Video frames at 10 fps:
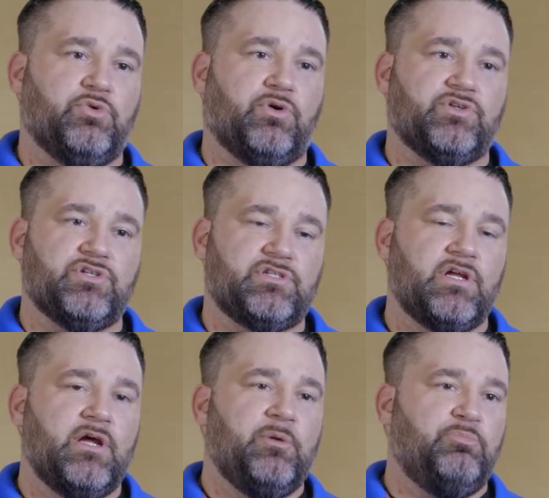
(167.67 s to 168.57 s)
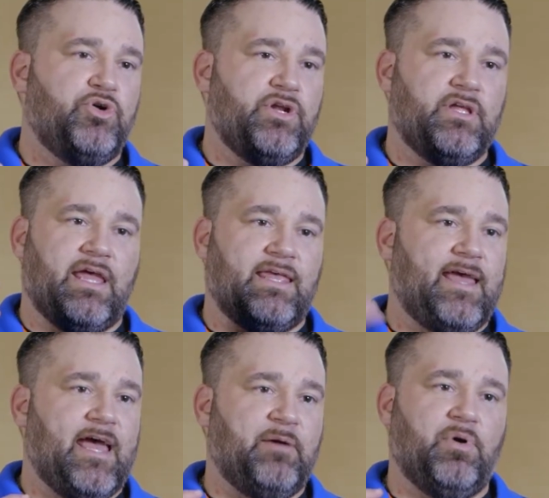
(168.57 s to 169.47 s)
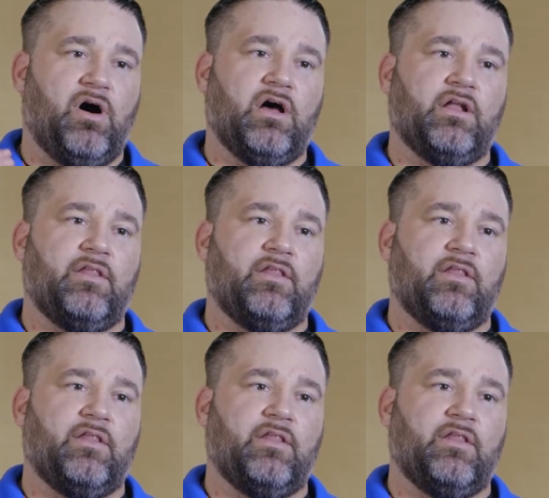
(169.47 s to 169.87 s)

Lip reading: you are just putting a cap on